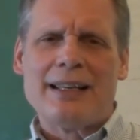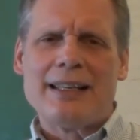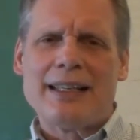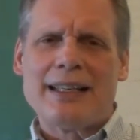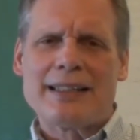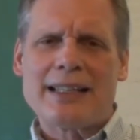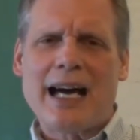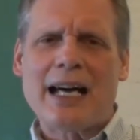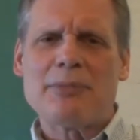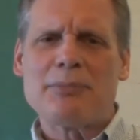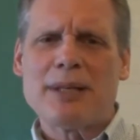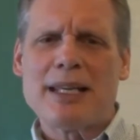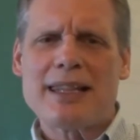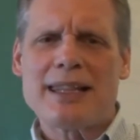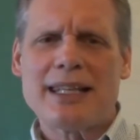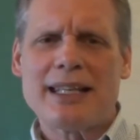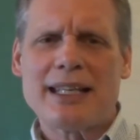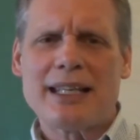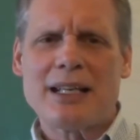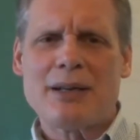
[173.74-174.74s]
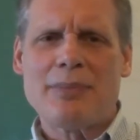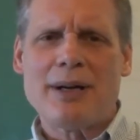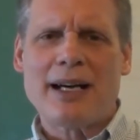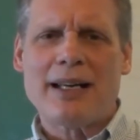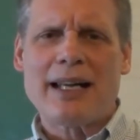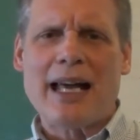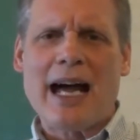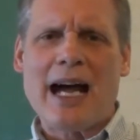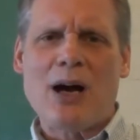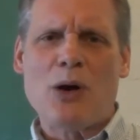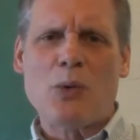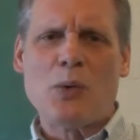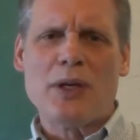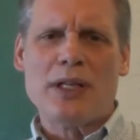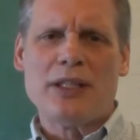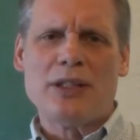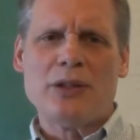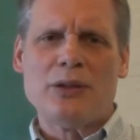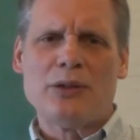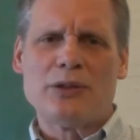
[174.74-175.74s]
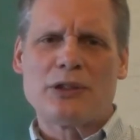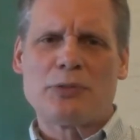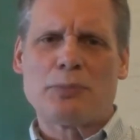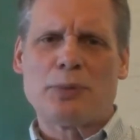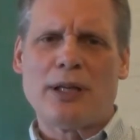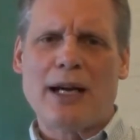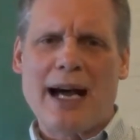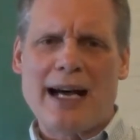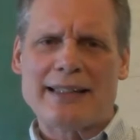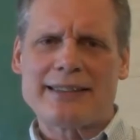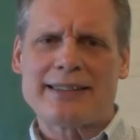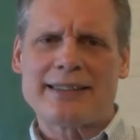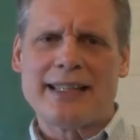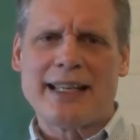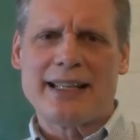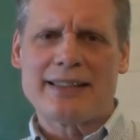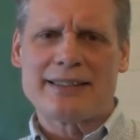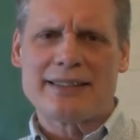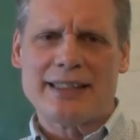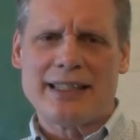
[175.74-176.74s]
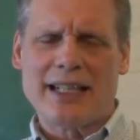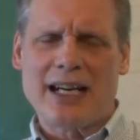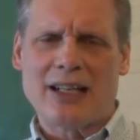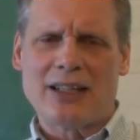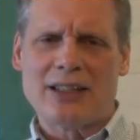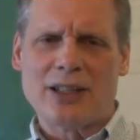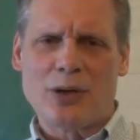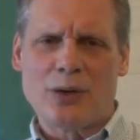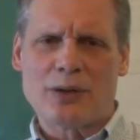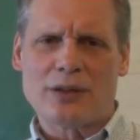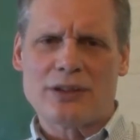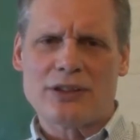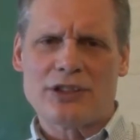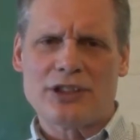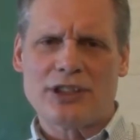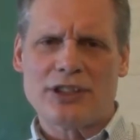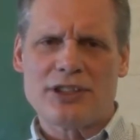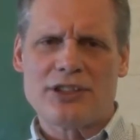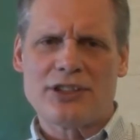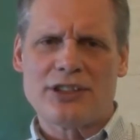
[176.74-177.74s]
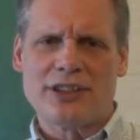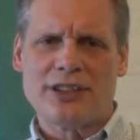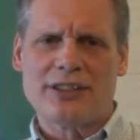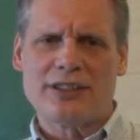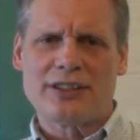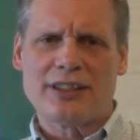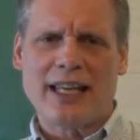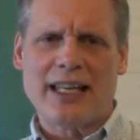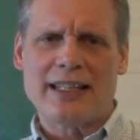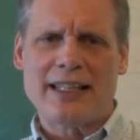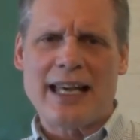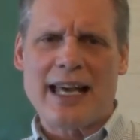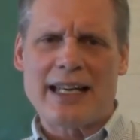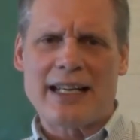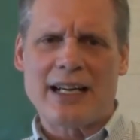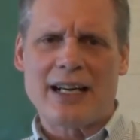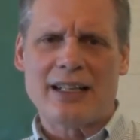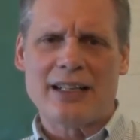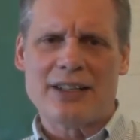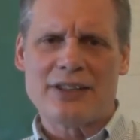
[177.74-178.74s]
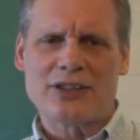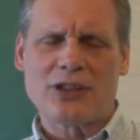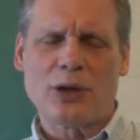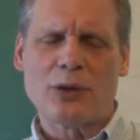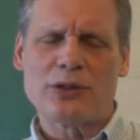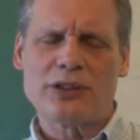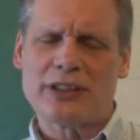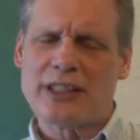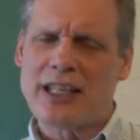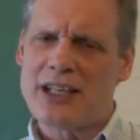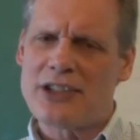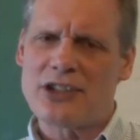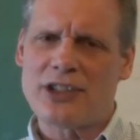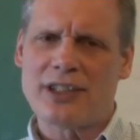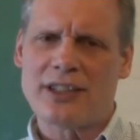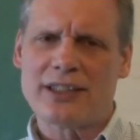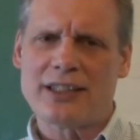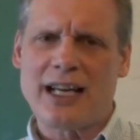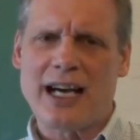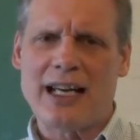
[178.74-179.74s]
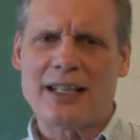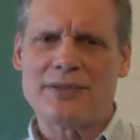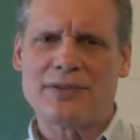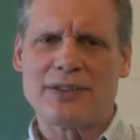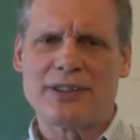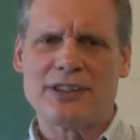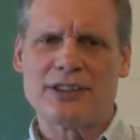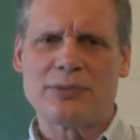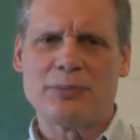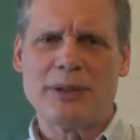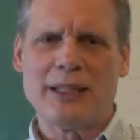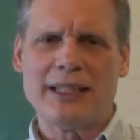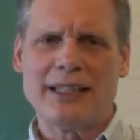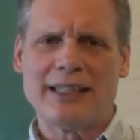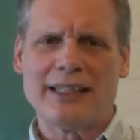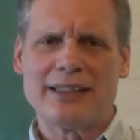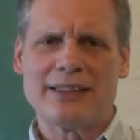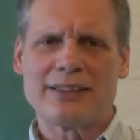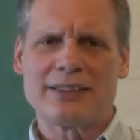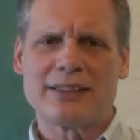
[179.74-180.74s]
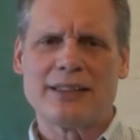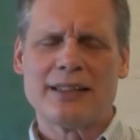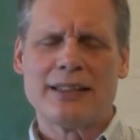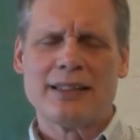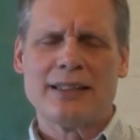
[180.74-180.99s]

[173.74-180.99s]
It got me thinking about how we use process in our local churches and at our association and conference meetings.